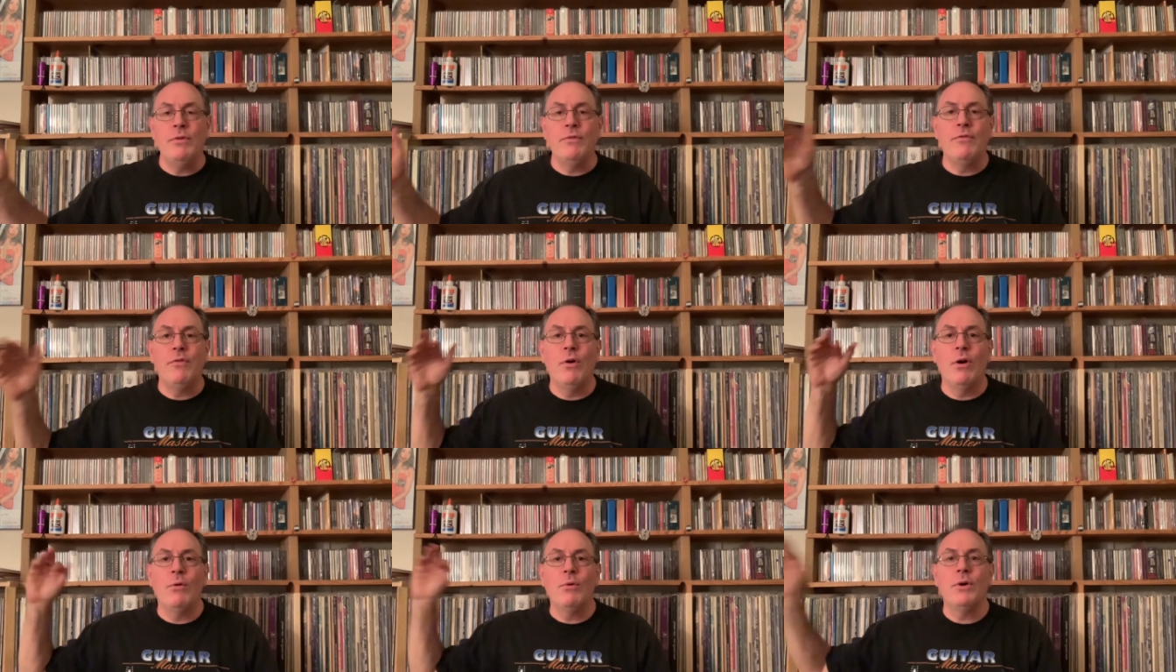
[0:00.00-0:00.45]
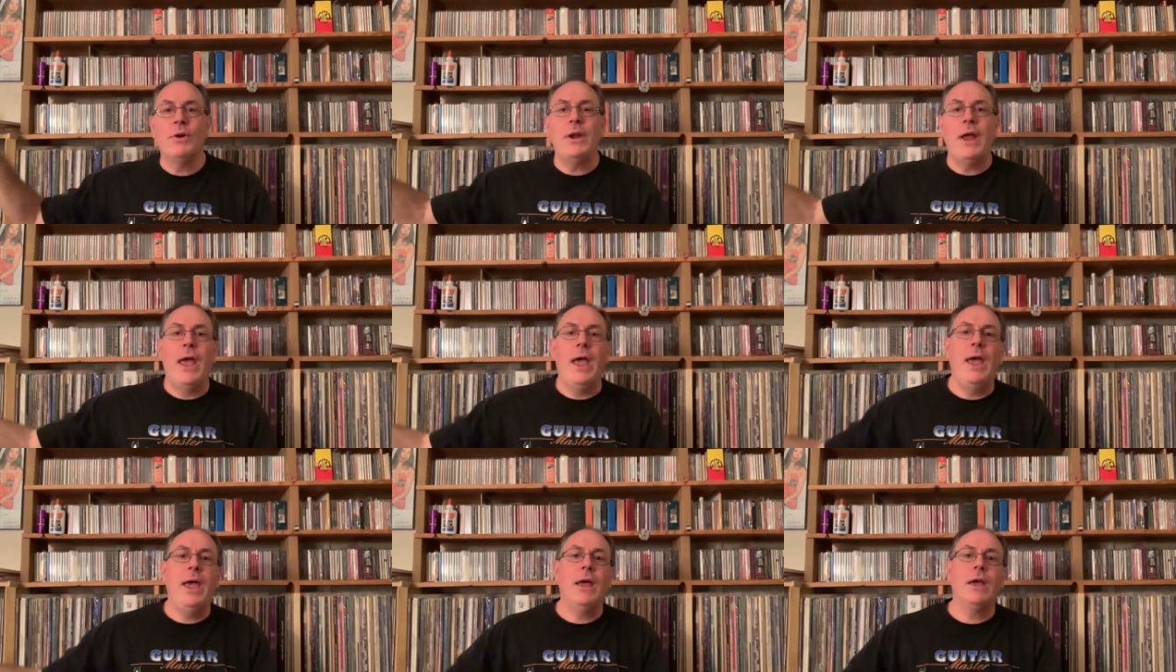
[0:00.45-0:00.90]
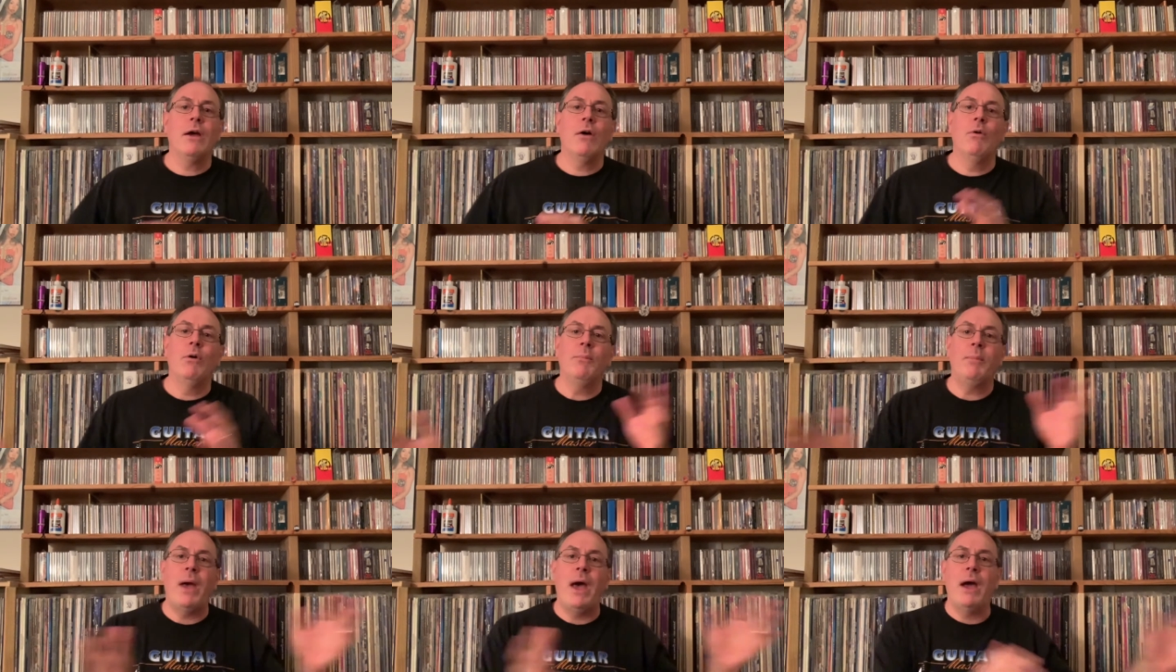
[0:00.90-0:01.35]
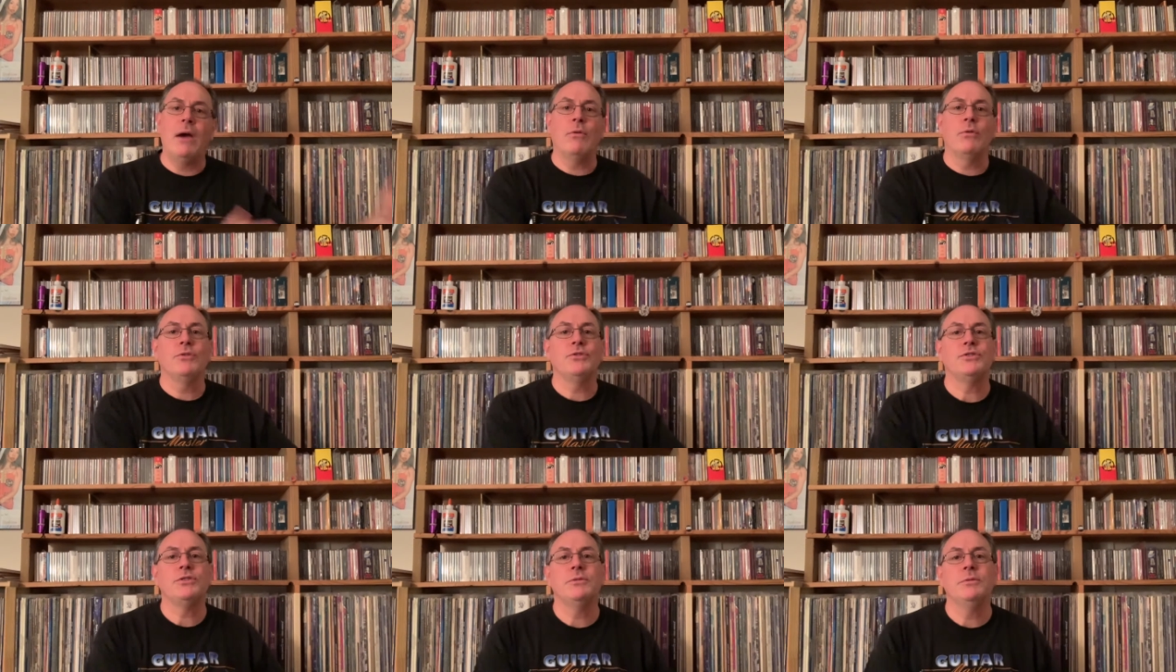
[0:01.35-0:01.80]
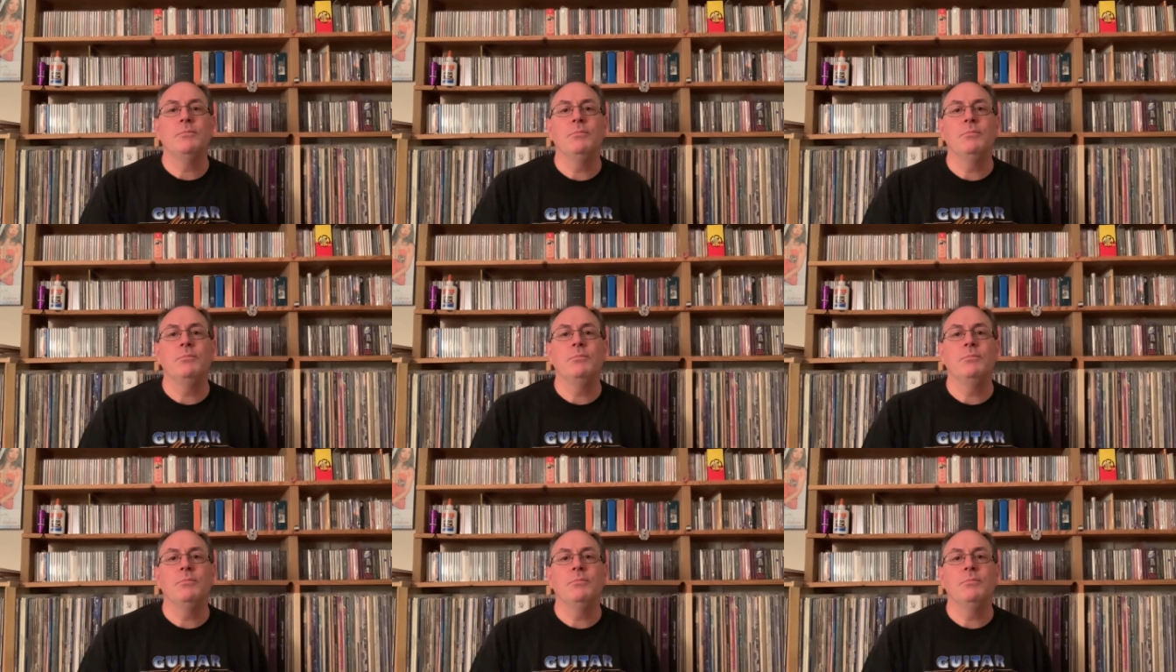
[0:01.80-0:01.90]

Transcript: forward and going backwards.